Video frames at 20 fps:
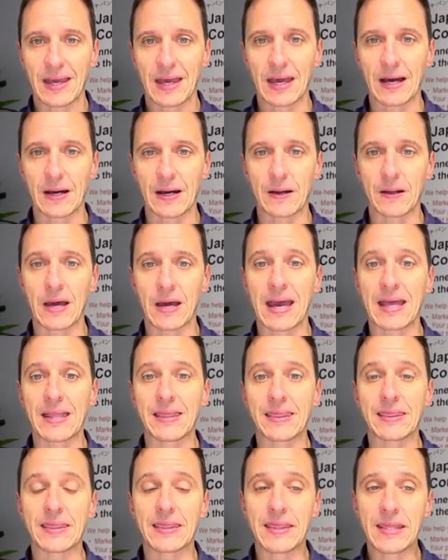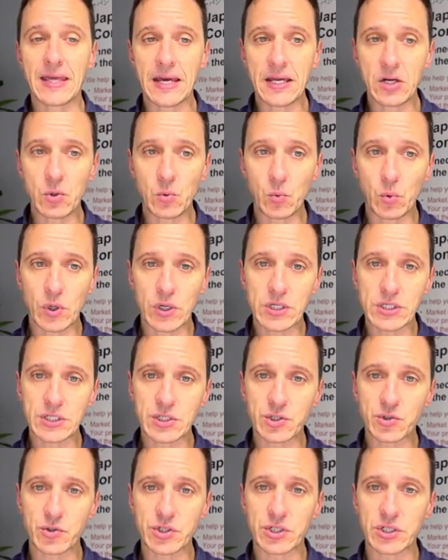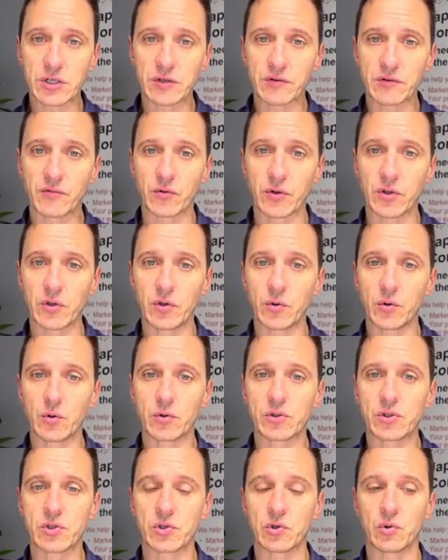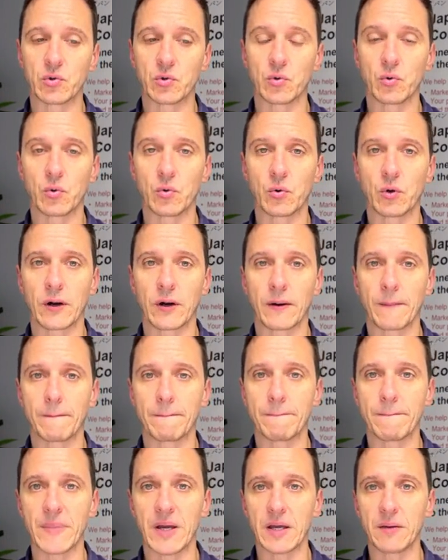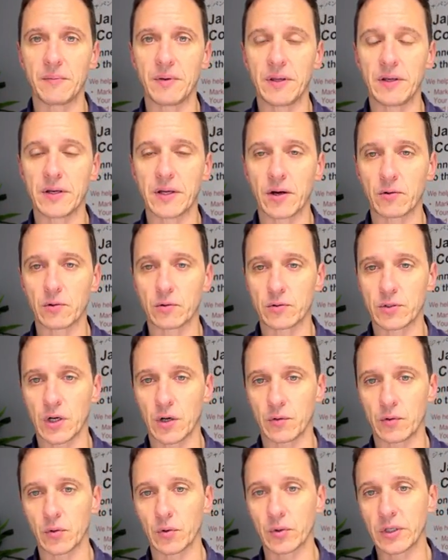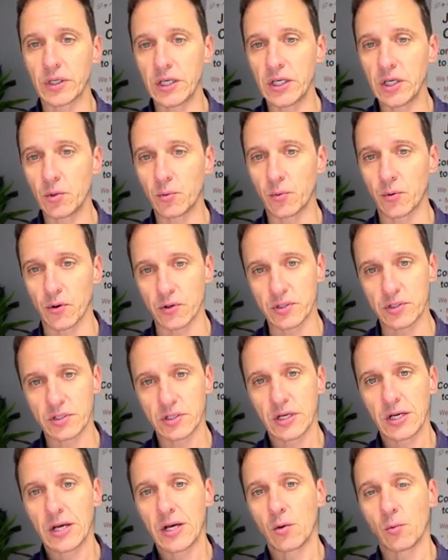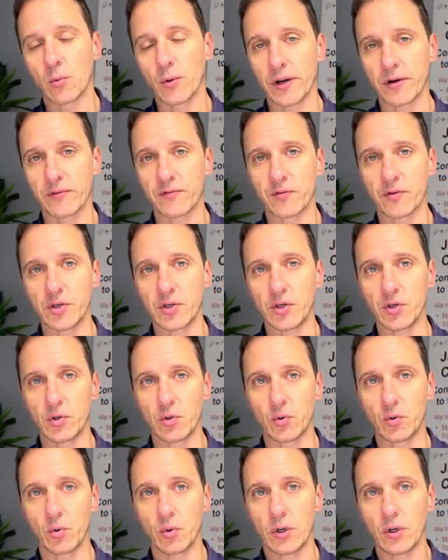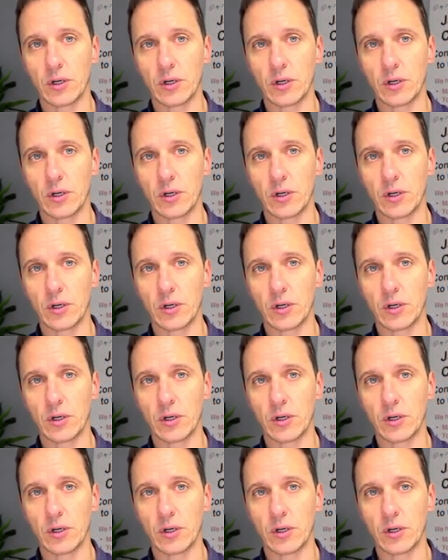And then what is interesting for you to maybe narrow down your keywords whenever you